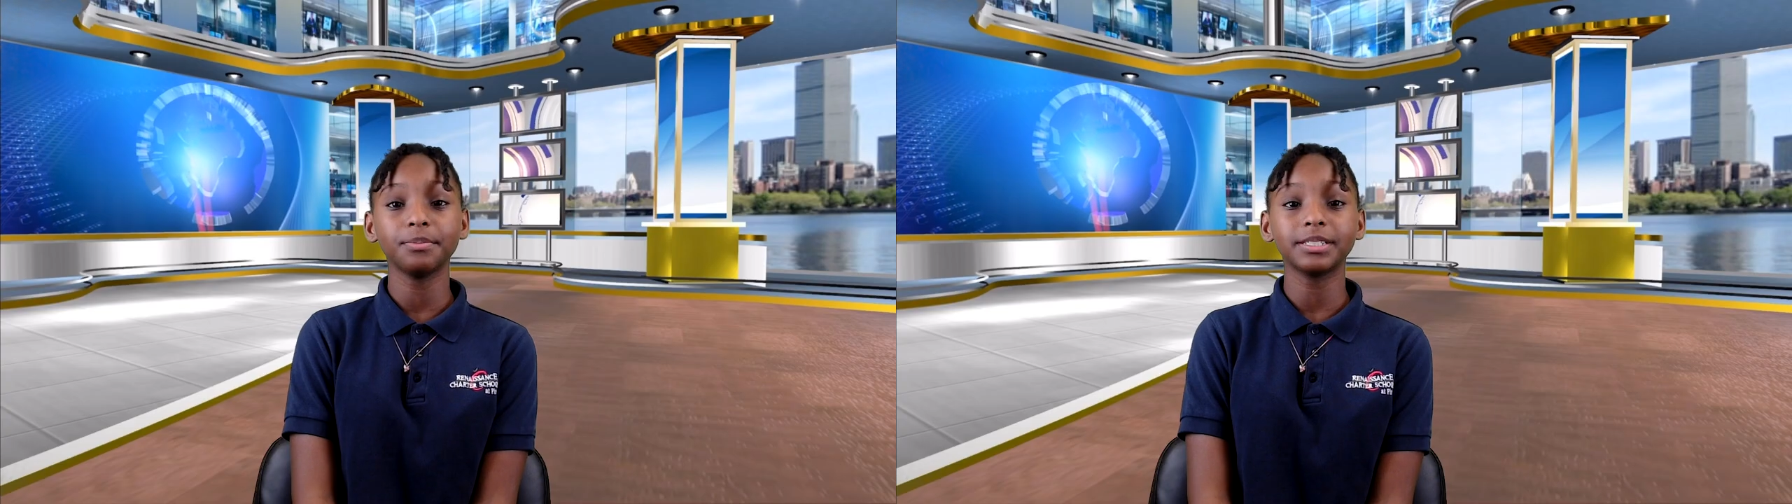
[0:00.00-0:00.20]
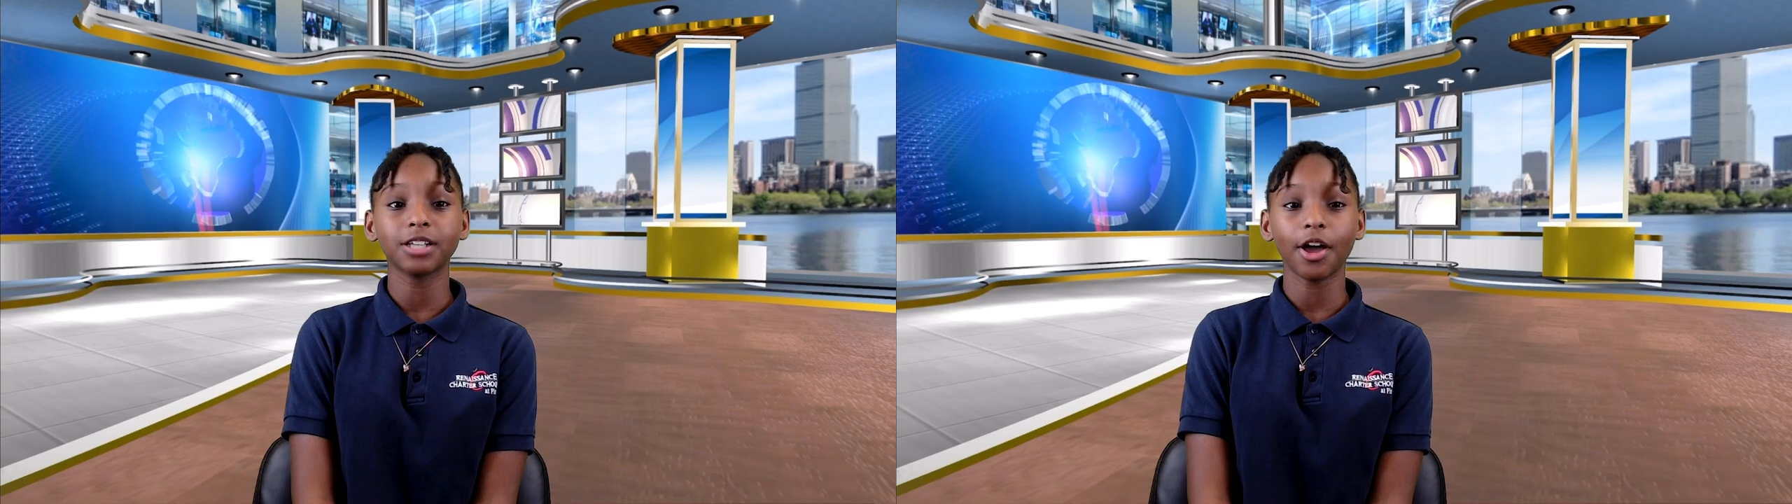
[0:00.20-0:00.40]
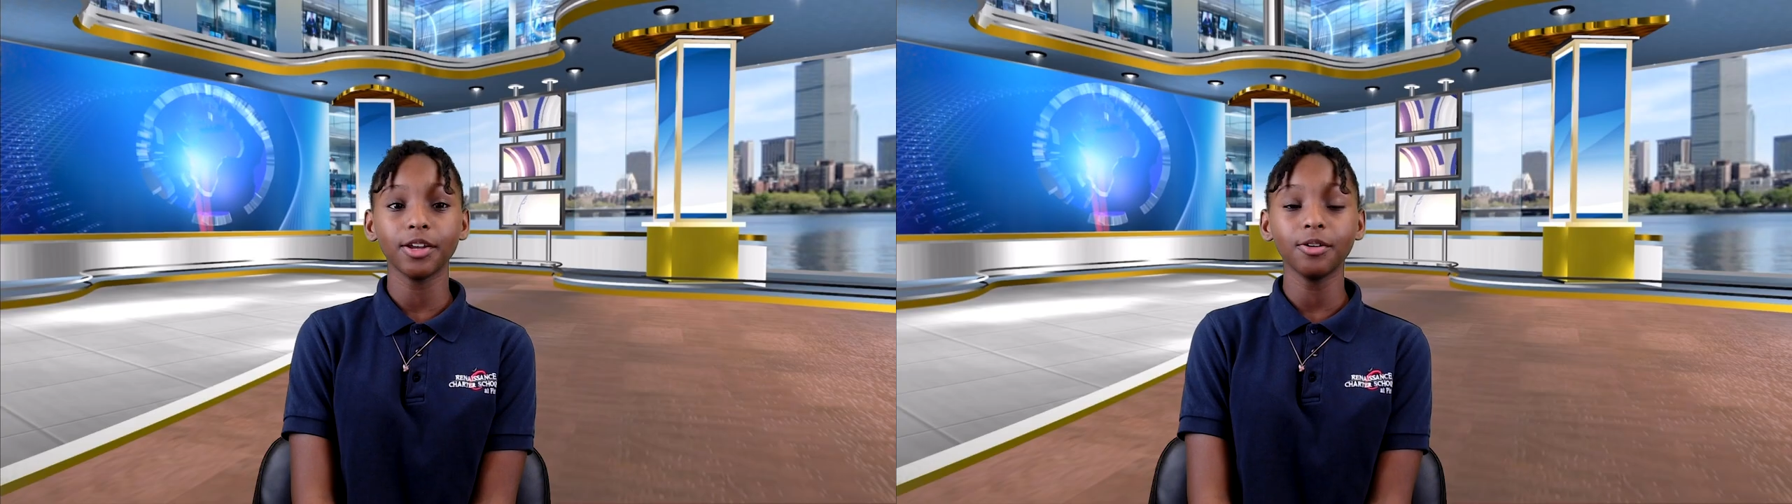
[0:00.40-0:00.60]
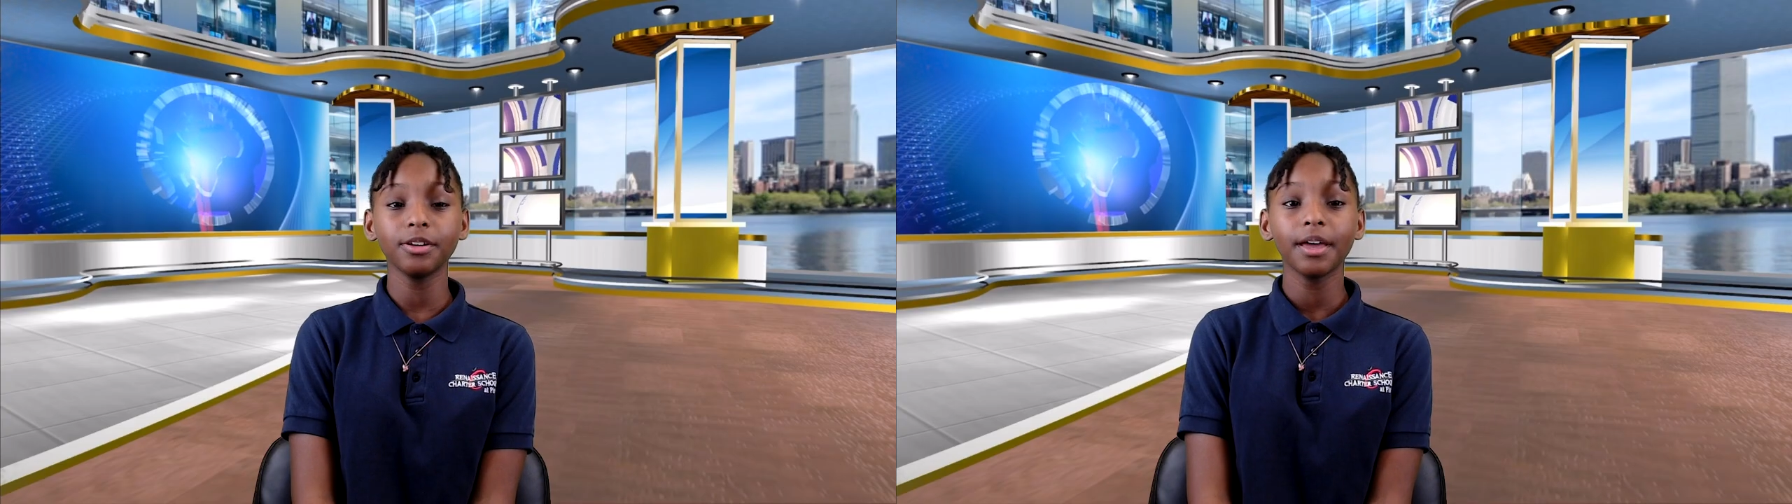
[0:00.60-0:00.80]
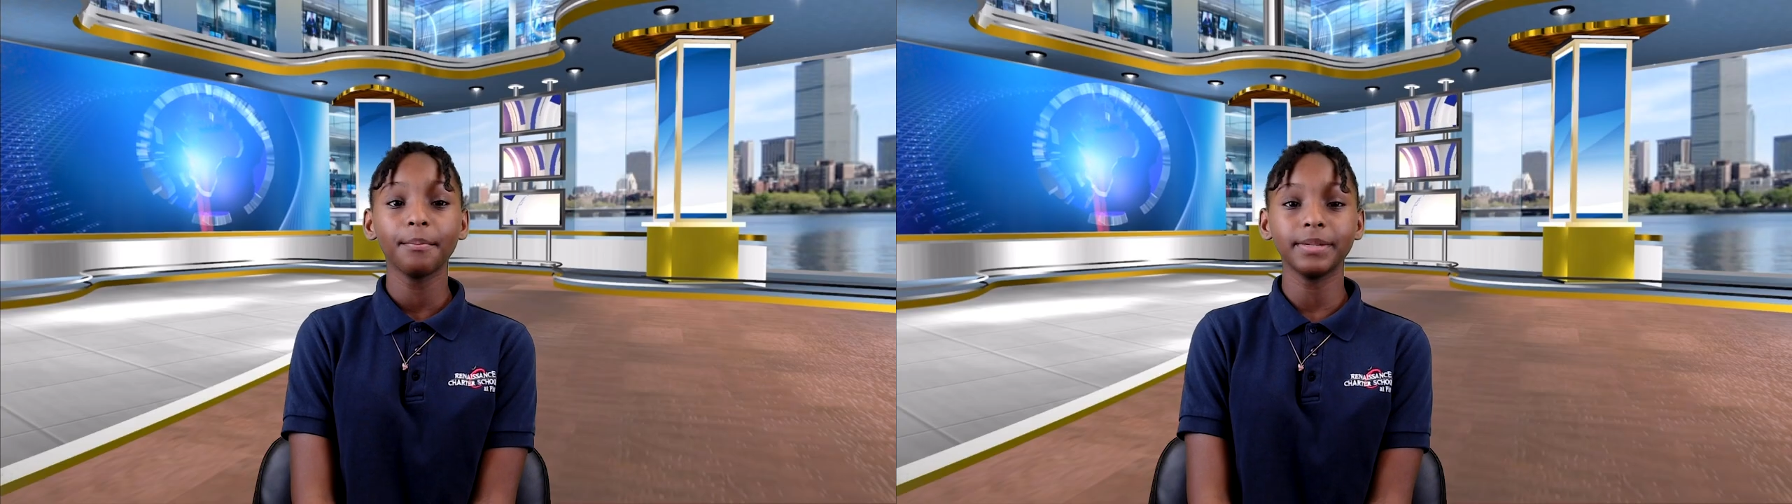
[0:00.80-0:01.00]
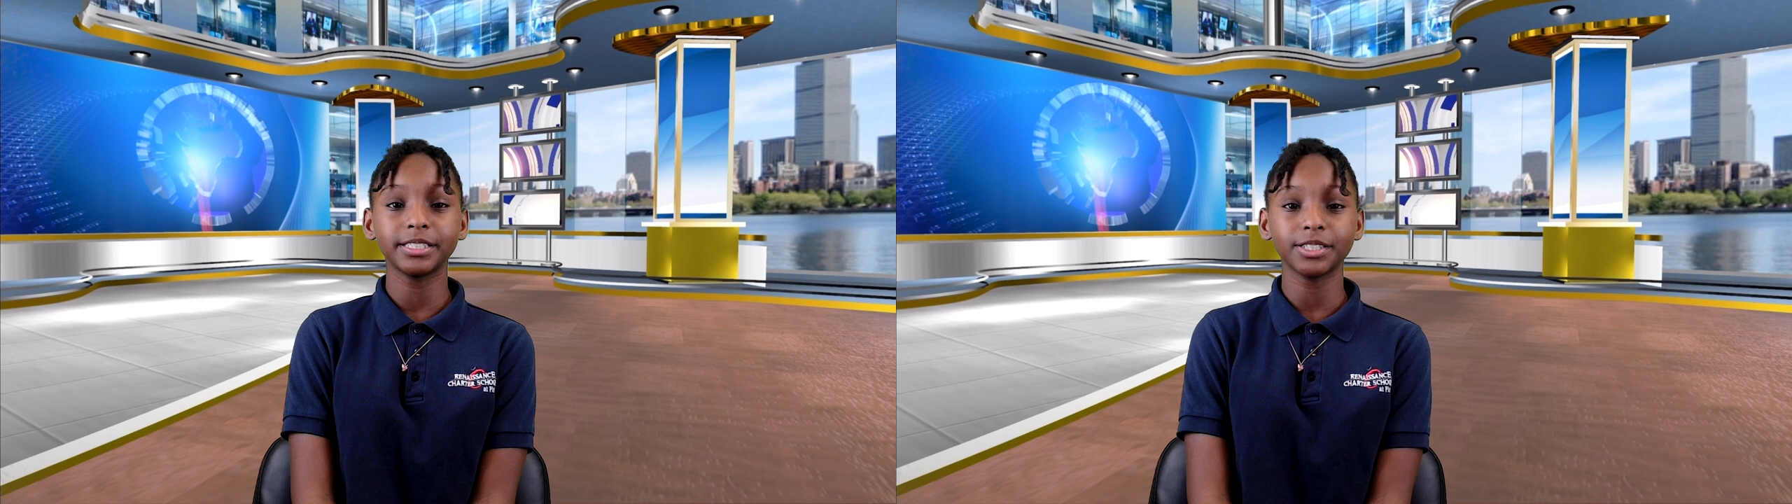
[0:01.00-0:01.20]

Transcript: to Miss Arnold, Miss